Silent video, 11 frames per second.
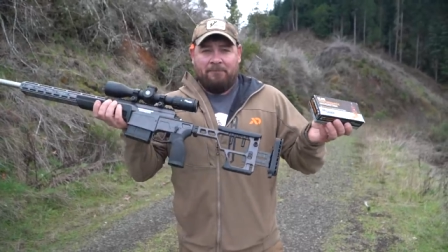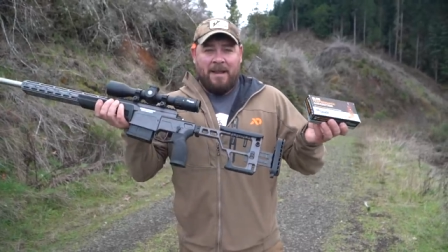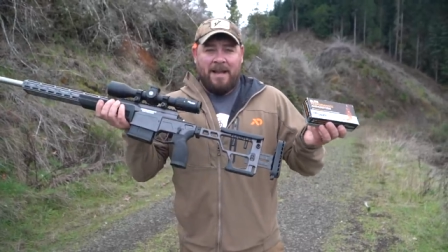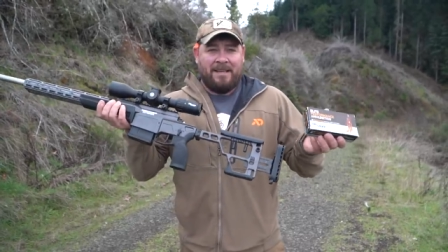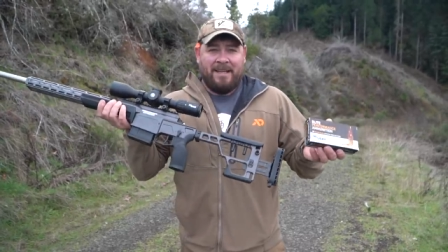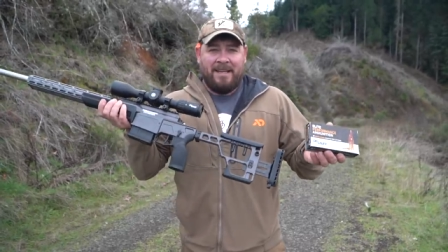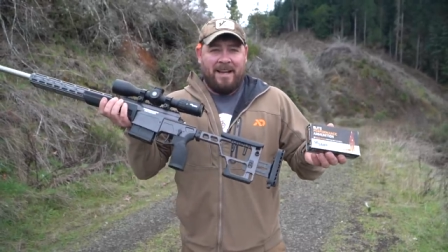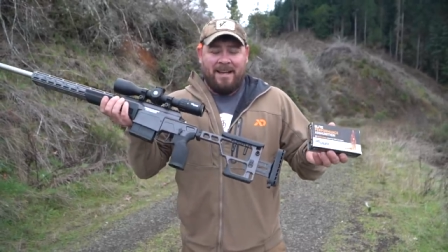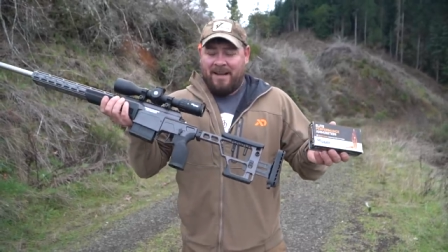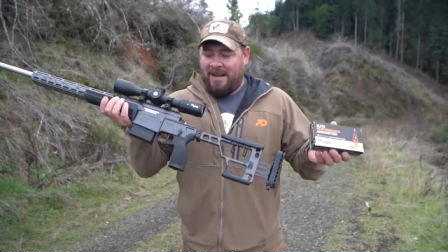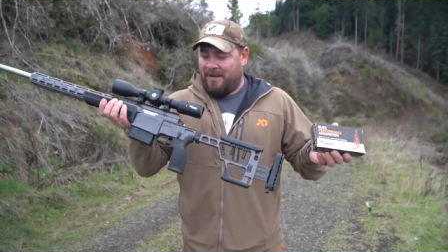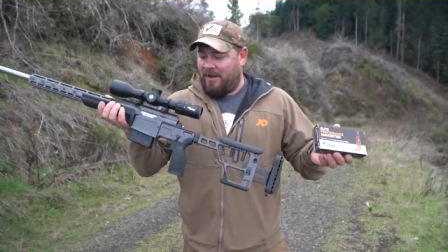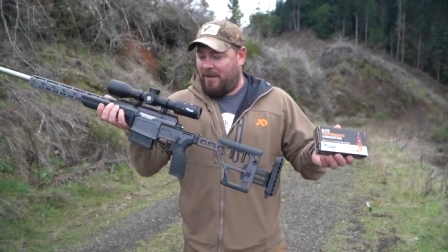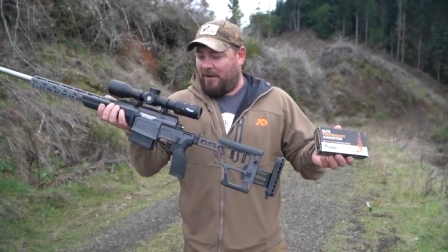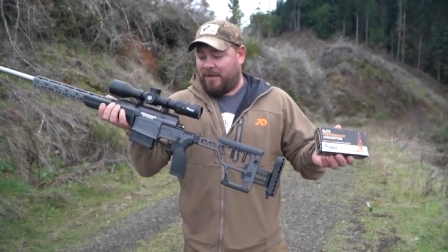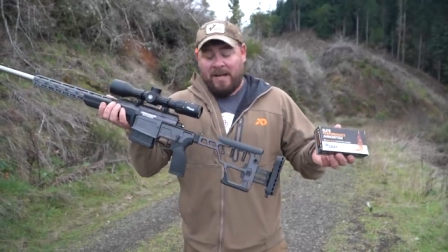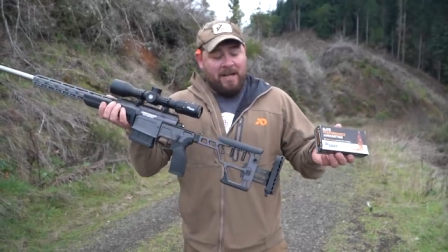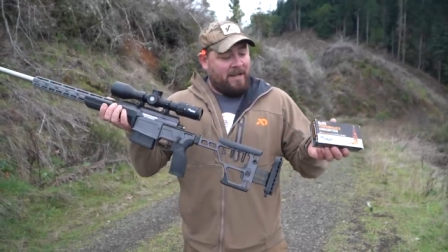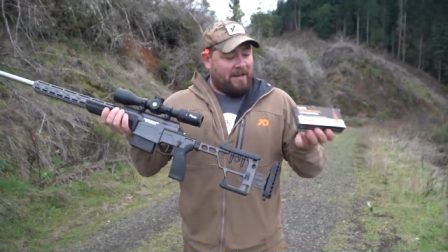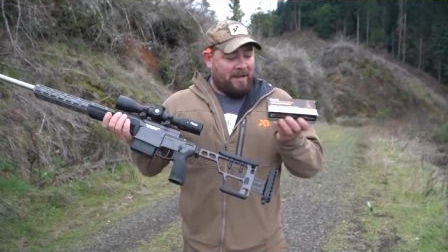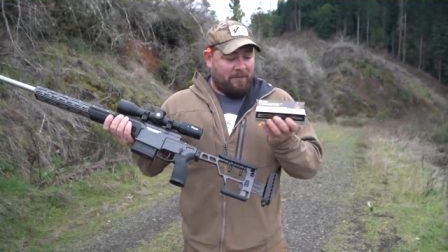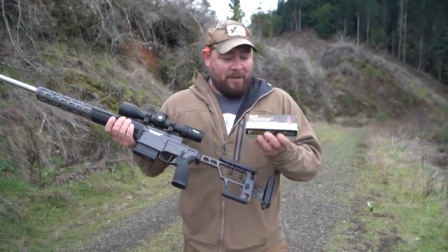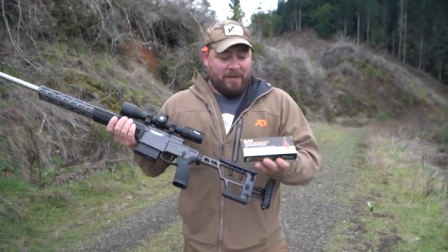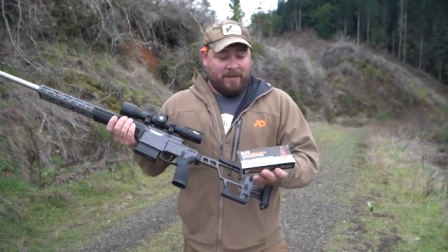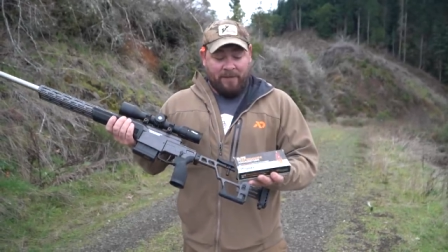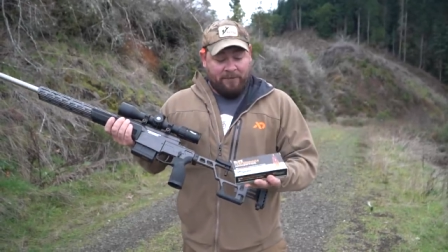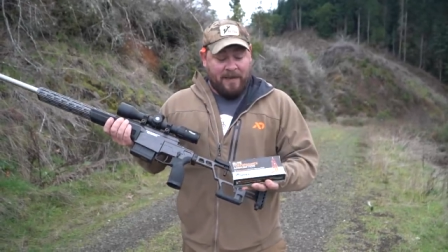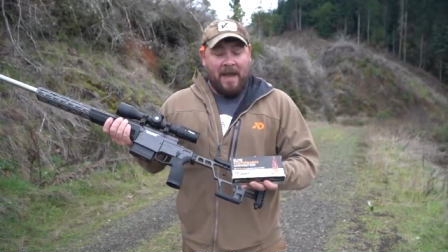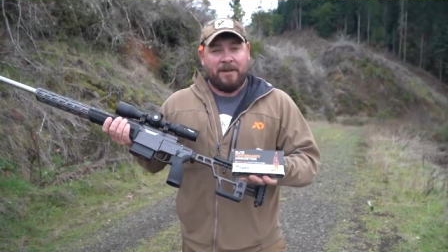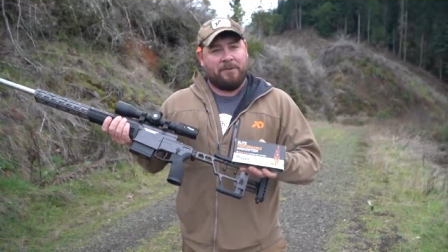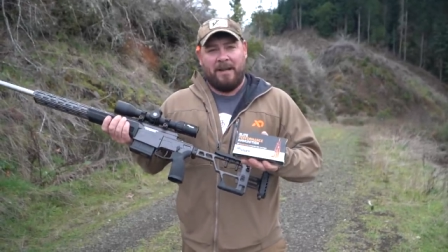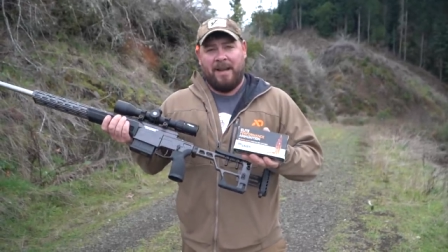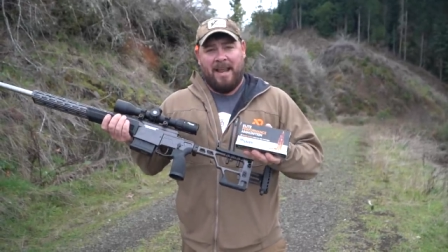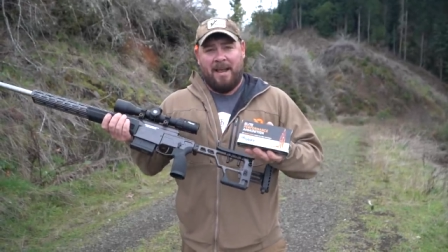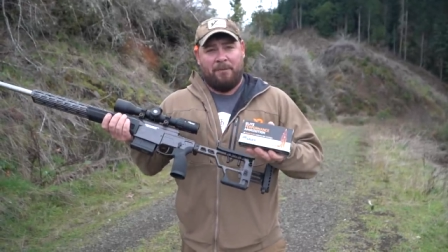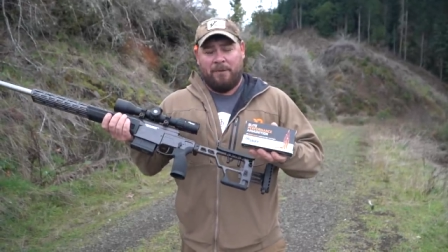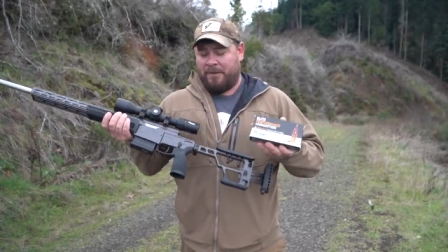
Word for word: $19.99 gun with factory ammo.